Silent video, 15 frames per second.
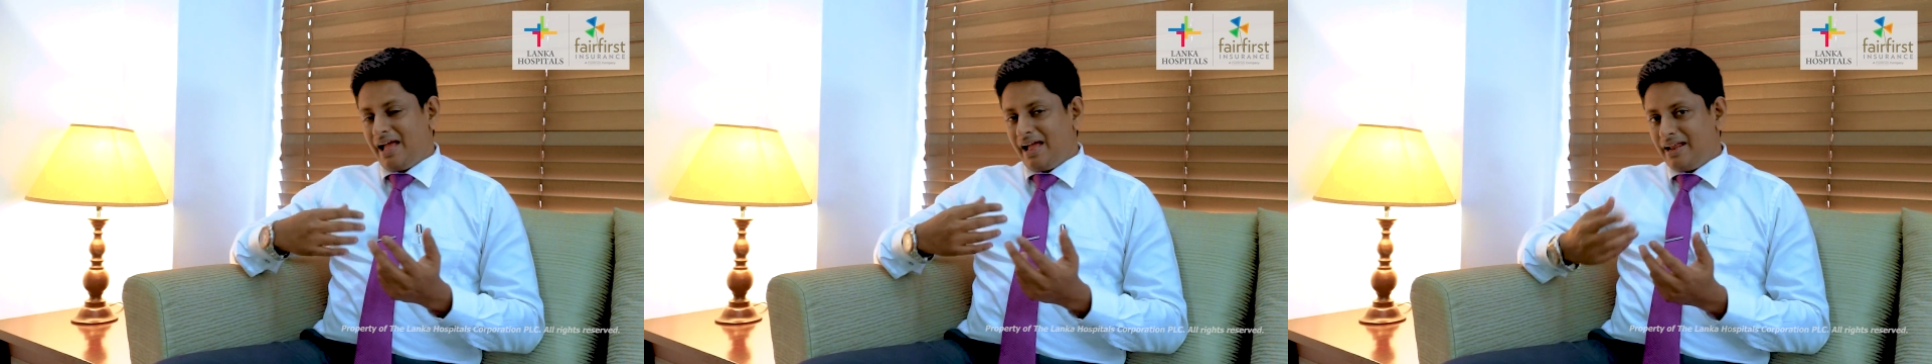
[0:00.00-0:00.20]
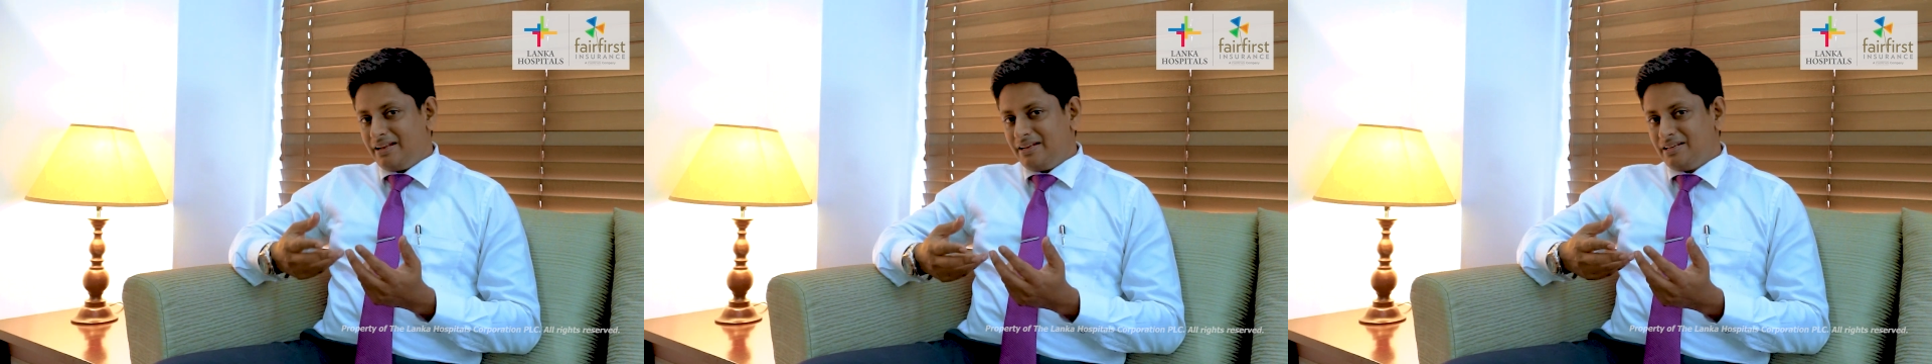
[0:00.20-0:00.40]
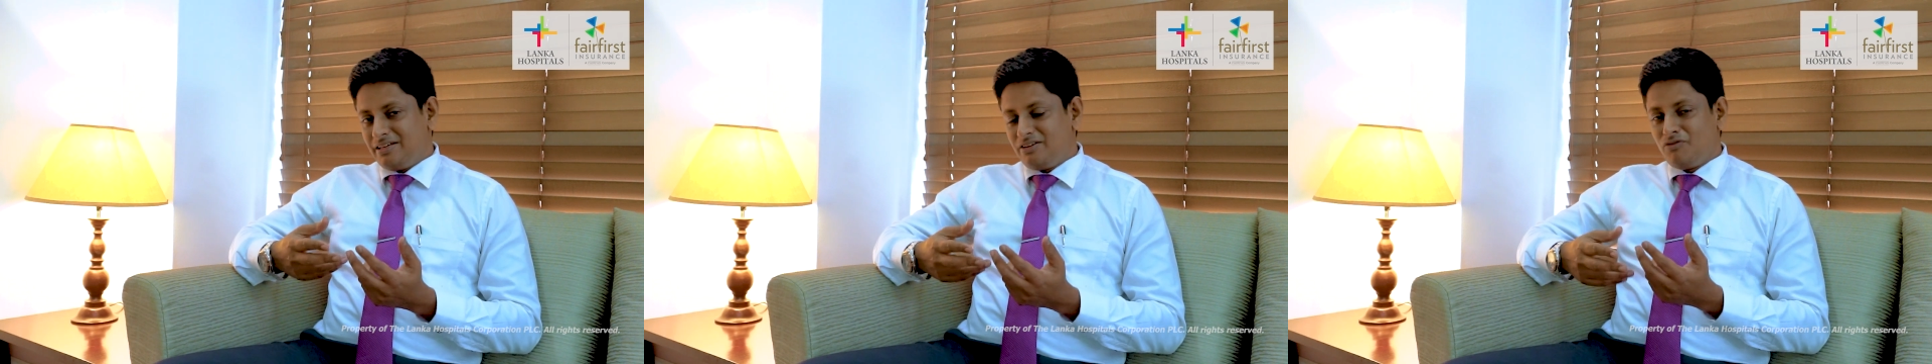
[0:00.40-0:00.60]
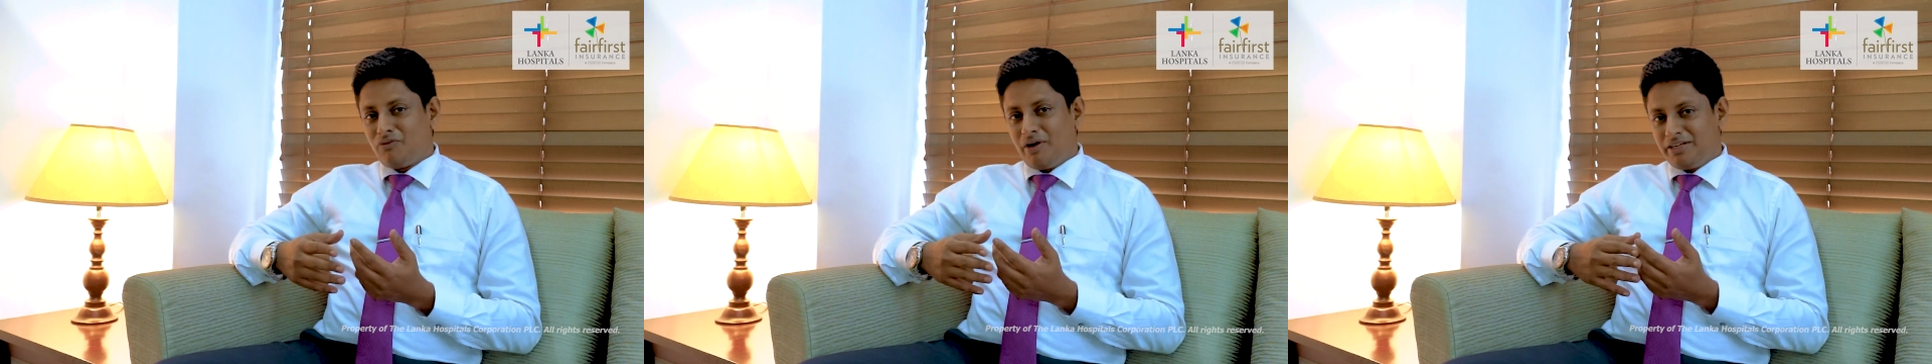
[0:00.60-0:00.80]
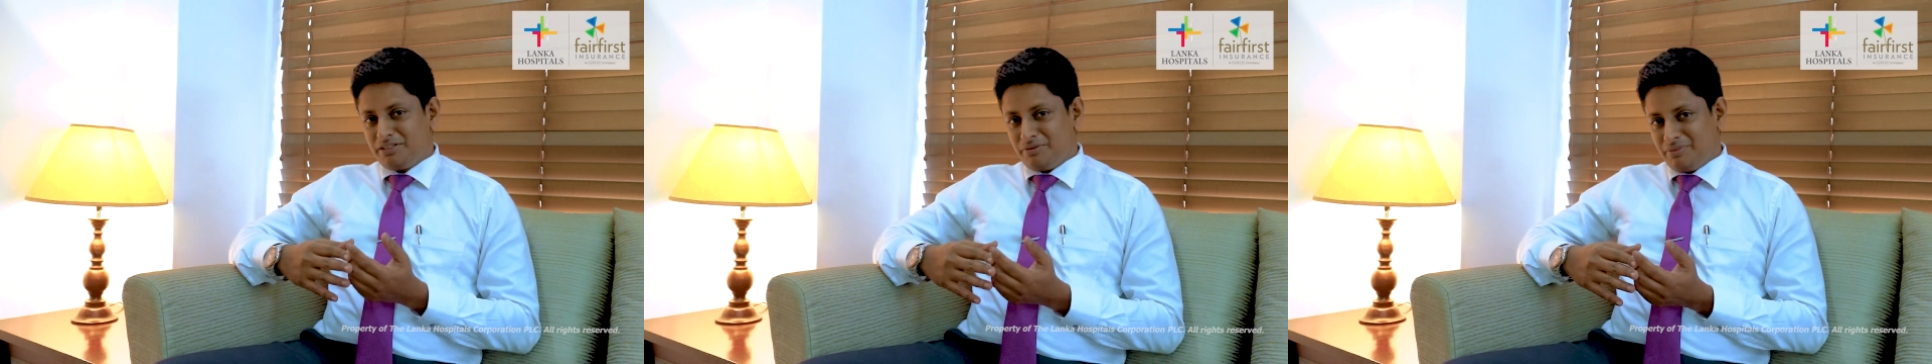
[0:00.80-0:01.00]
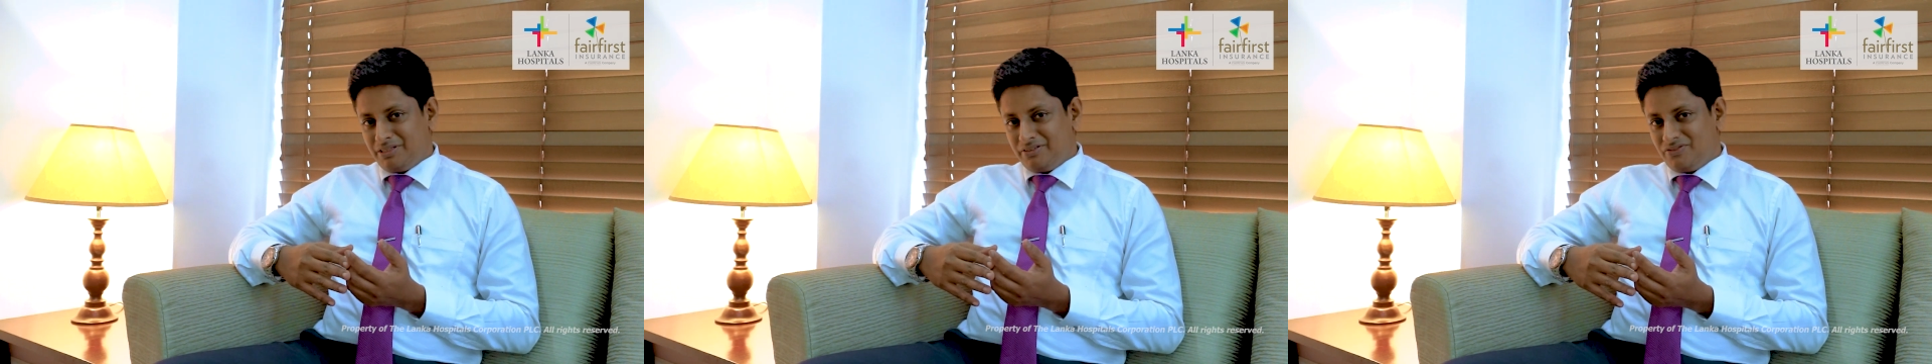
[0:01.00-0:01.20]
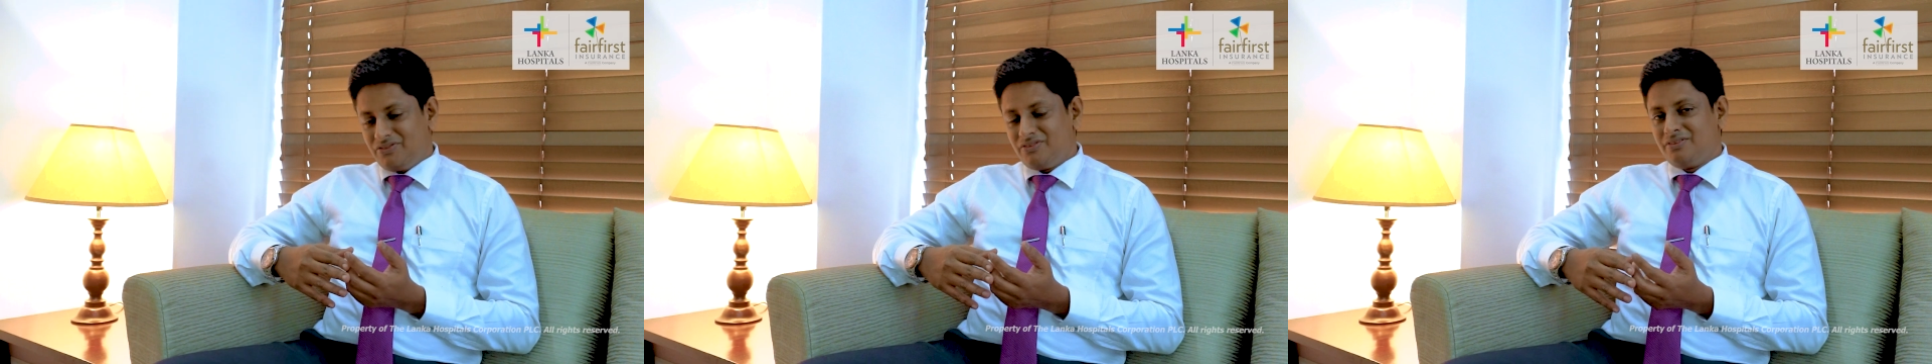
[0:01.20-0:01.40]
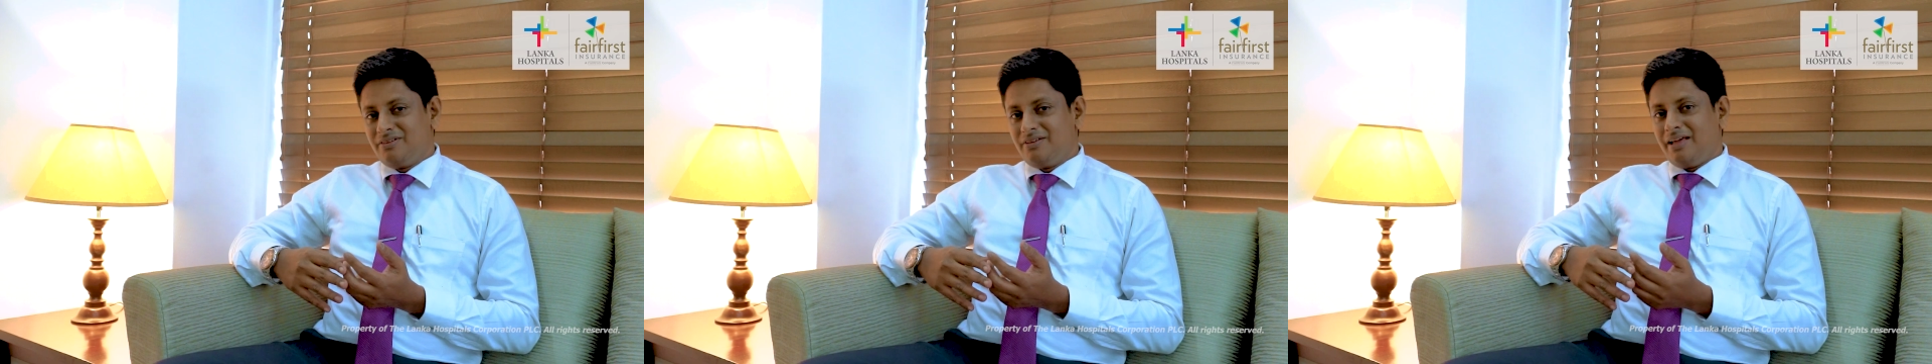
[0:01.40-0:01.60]
and
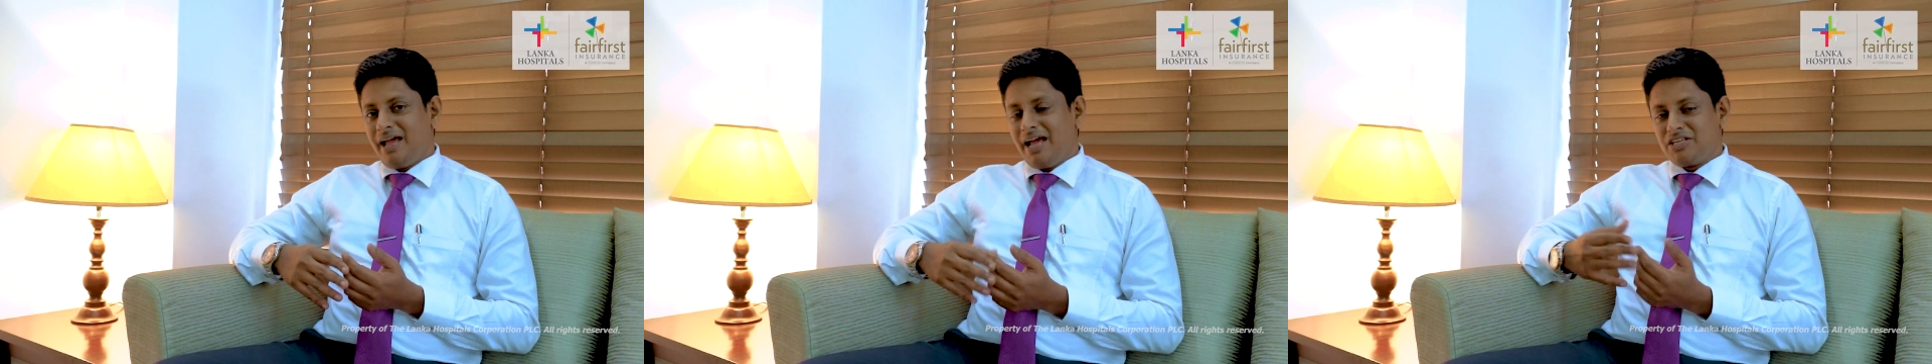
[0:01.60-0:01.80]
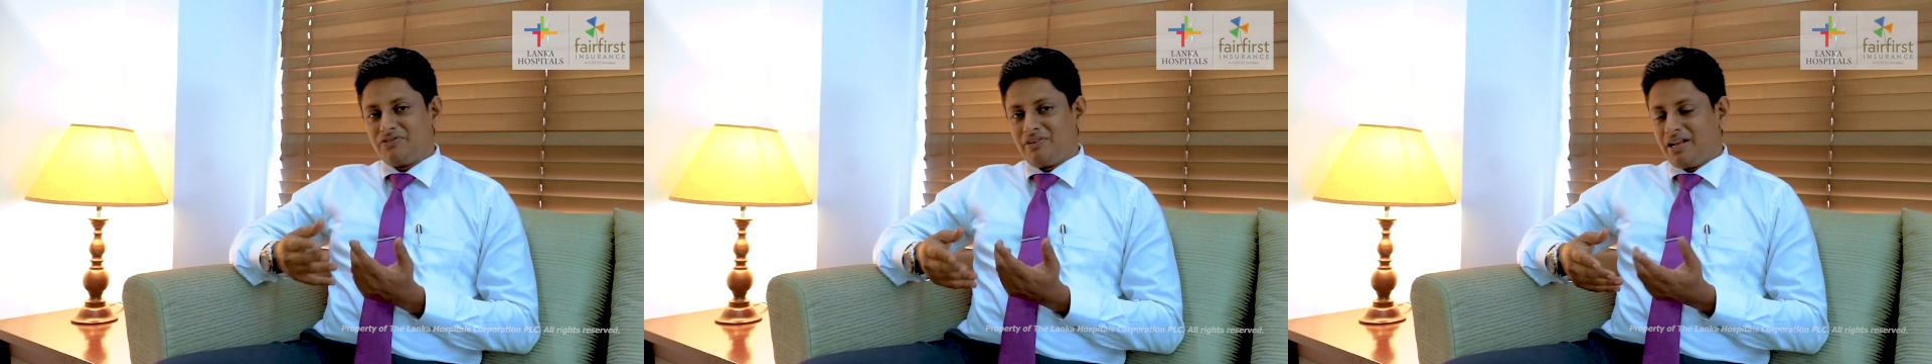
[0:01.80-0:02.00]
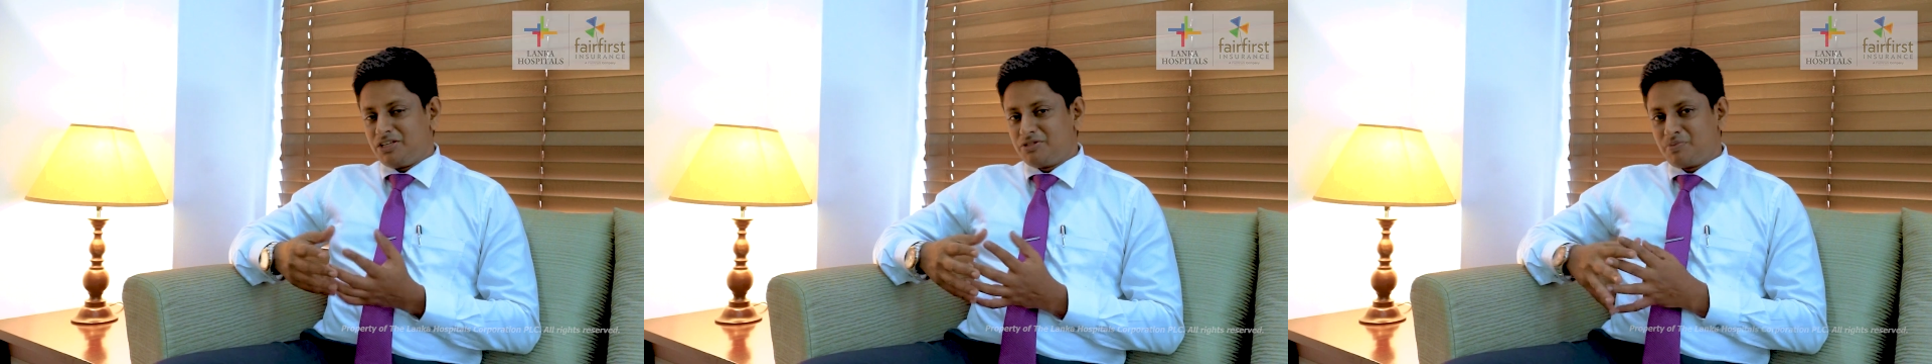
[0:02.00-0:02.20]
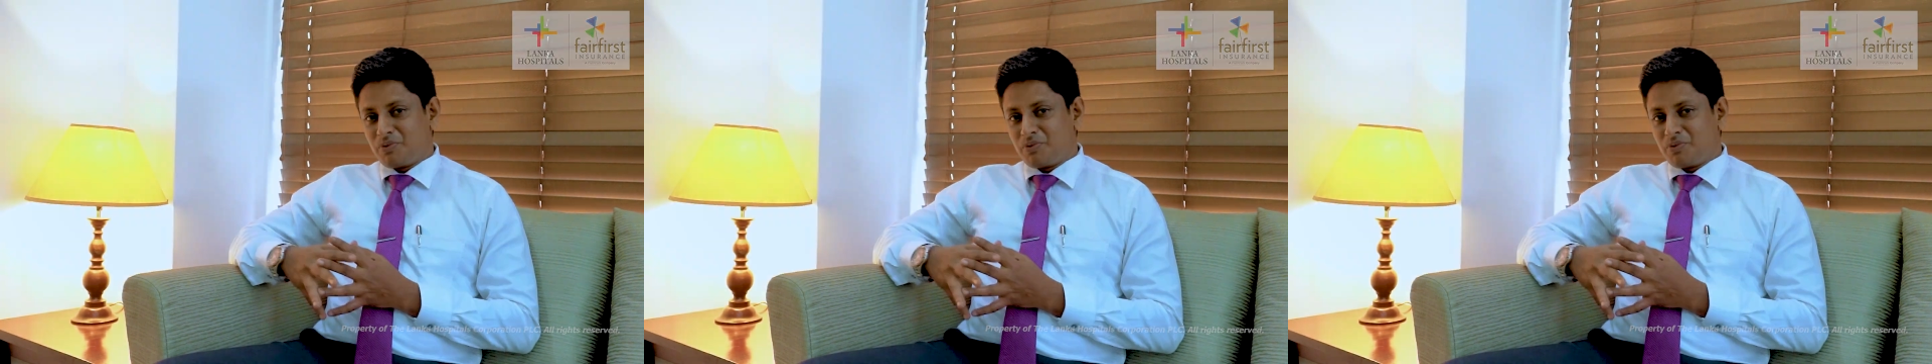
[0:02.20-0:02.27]
vitamins, as well as